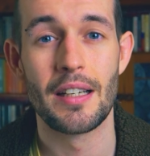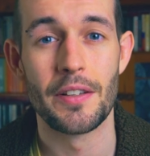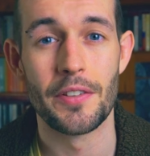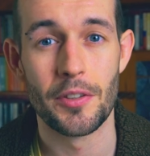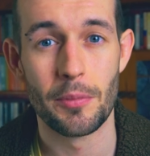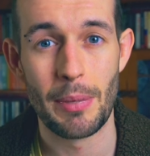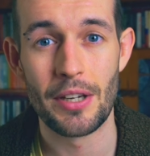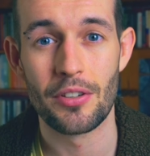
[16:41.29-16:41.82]

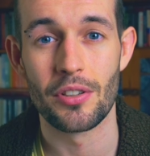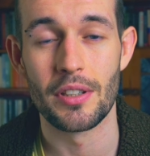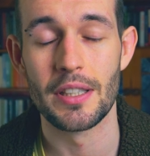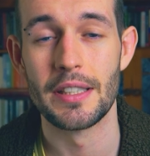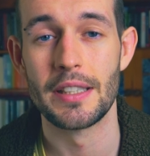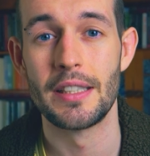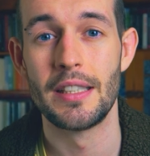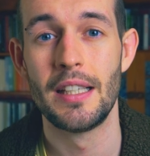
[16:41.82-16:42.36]

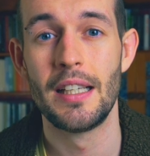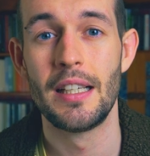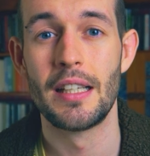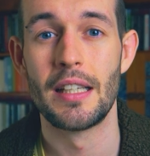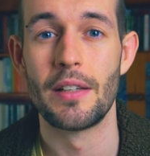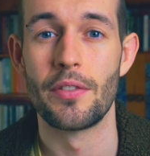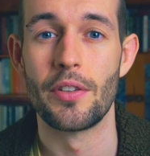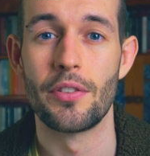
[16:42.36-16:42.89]
especially
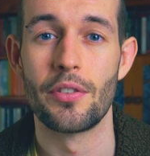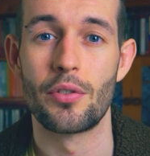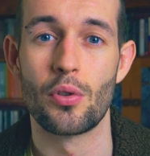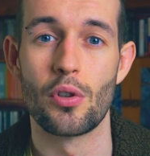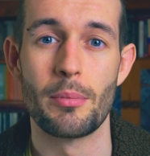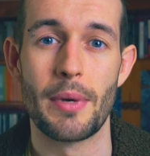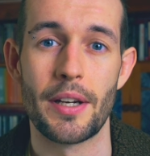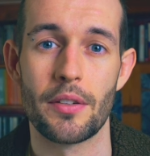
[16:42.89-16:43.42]
if there's a
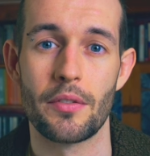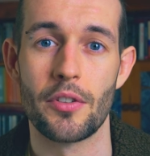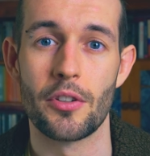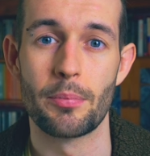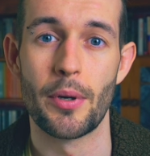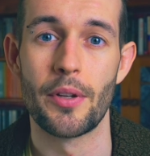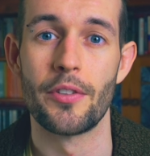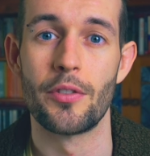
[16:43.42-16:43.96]
traumatic
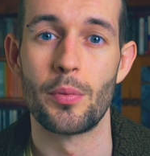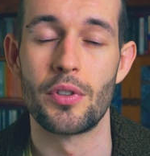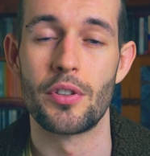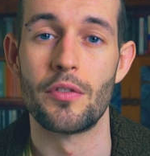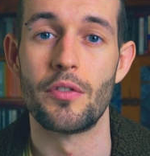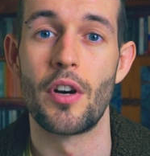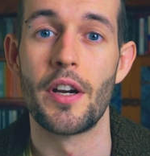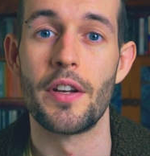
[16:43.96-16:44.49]
response which
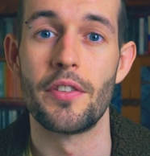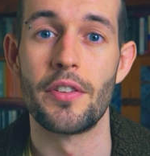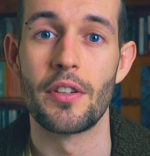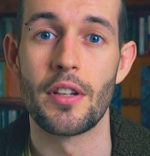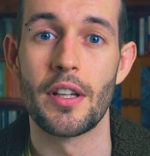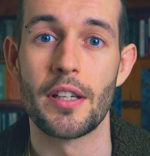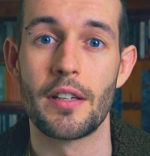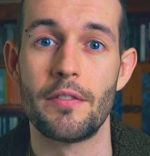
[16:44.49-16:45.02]

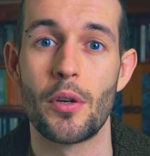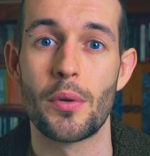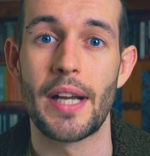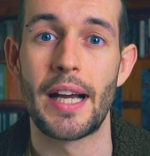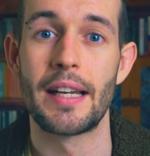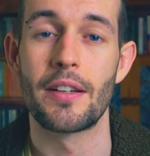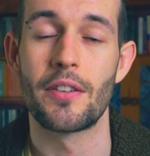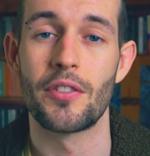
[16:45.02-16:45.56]
arises like a
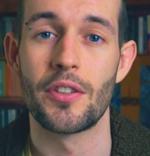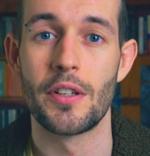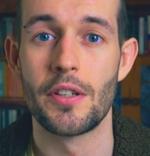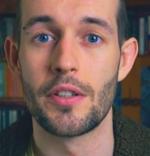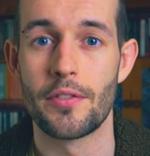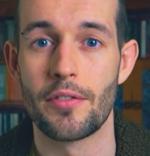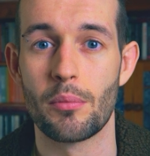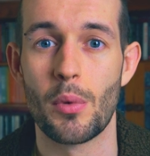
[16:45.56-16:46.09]
volcanic
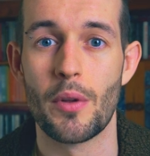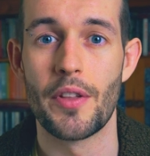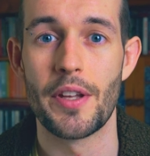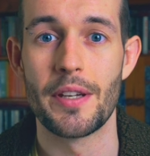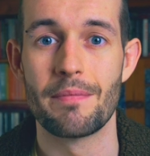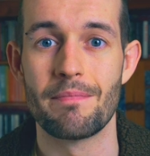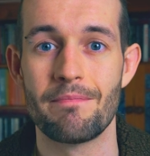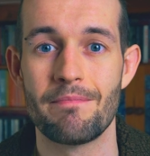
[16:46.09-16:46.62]
surge from
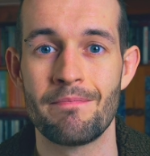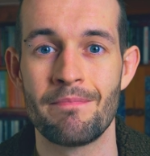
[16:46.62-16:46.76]
within.